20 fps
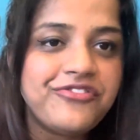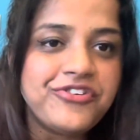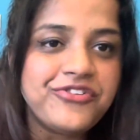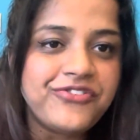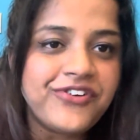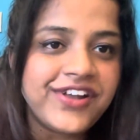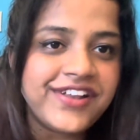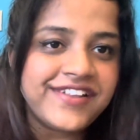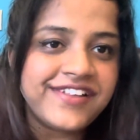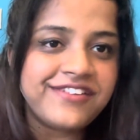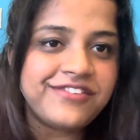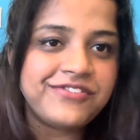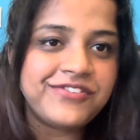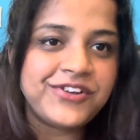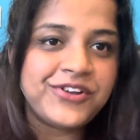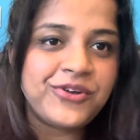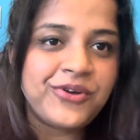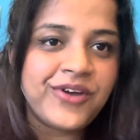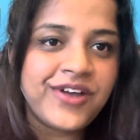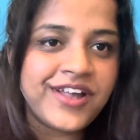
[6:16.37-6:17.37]
you find this
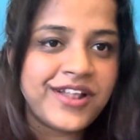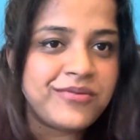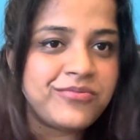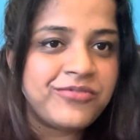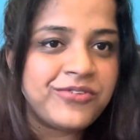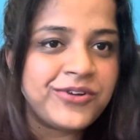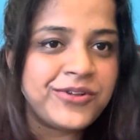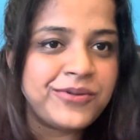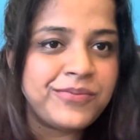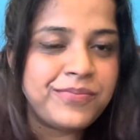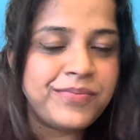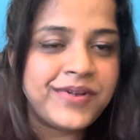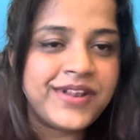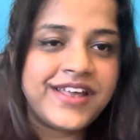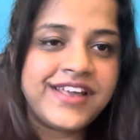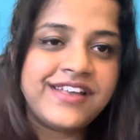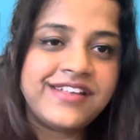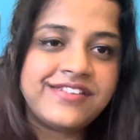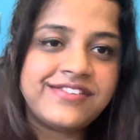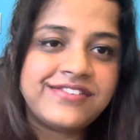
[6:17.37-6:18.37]
video helpful
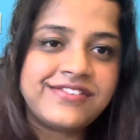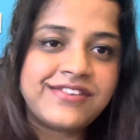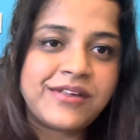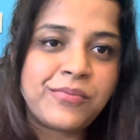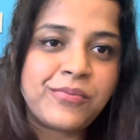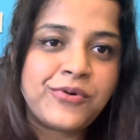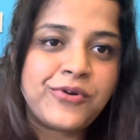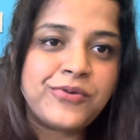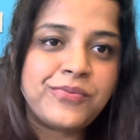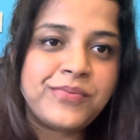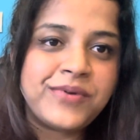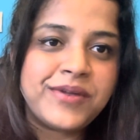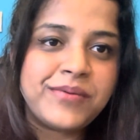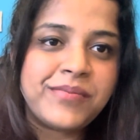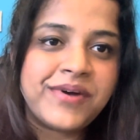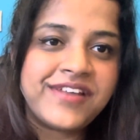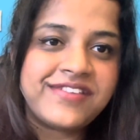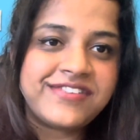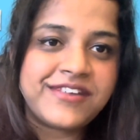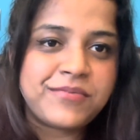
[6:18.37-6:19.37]
please support me
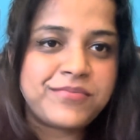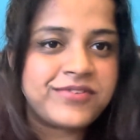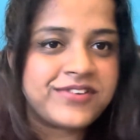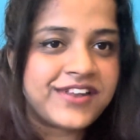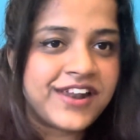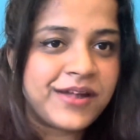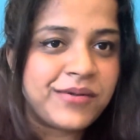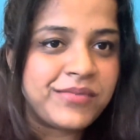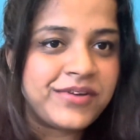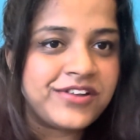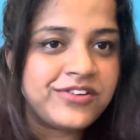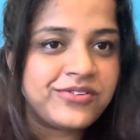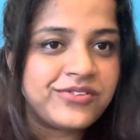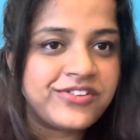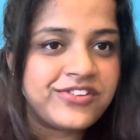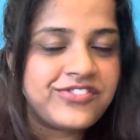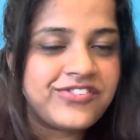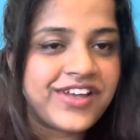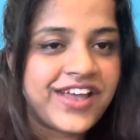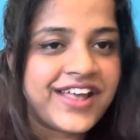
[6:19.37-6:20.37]
by subscribing to
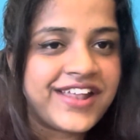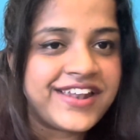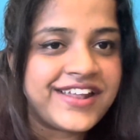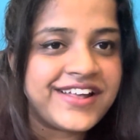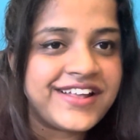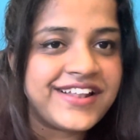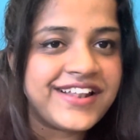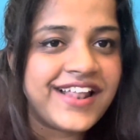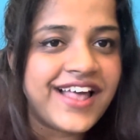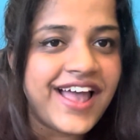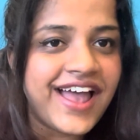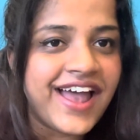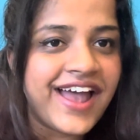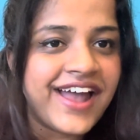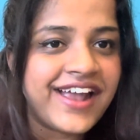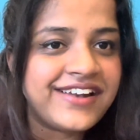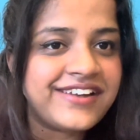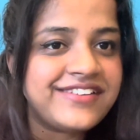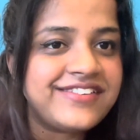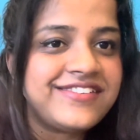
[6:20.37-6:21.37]
the channel
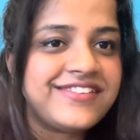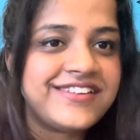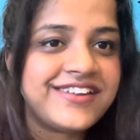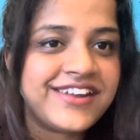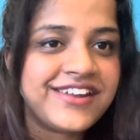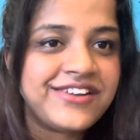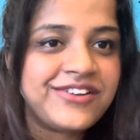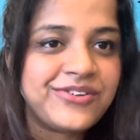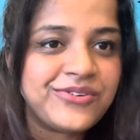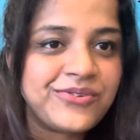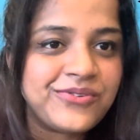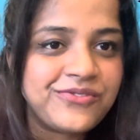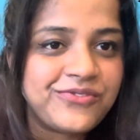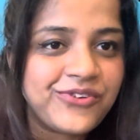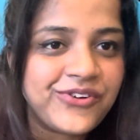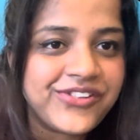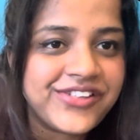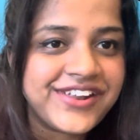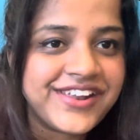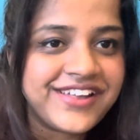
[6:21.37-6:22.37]
and stay tuned
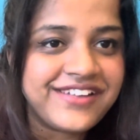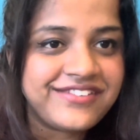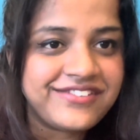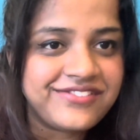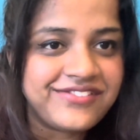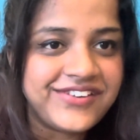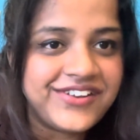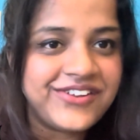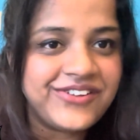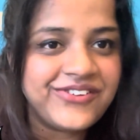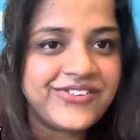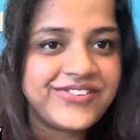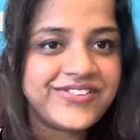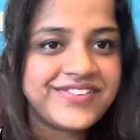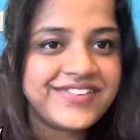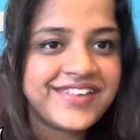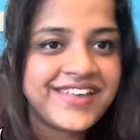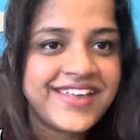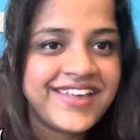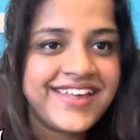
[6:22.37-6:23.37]
for the next videos
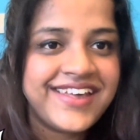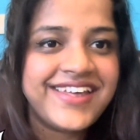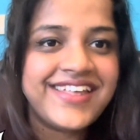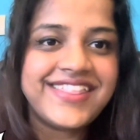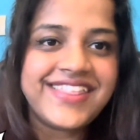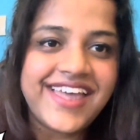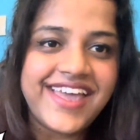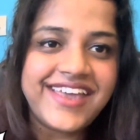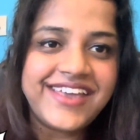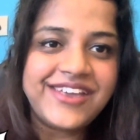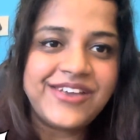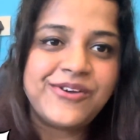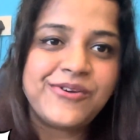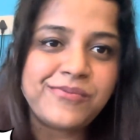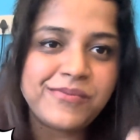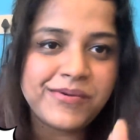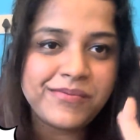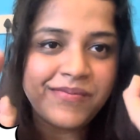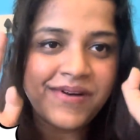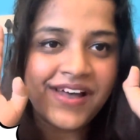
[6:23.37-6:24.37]
thank you
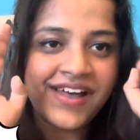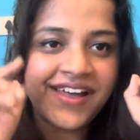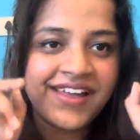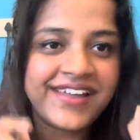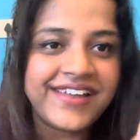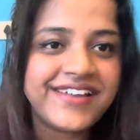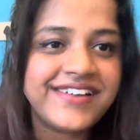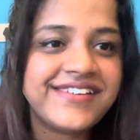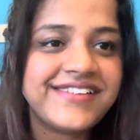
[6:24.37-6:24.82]
bye bye